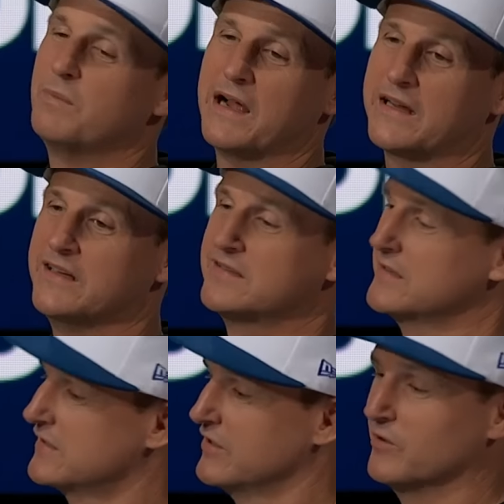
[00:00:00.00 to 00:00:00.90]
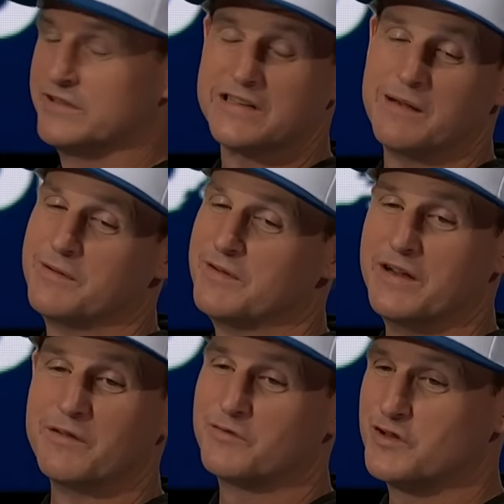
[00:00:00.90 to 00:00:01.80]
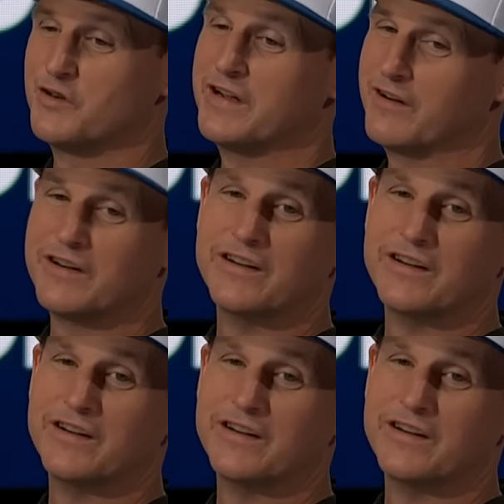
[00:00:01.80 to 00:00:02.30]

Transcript: Beckys. This is the only time it, it turned out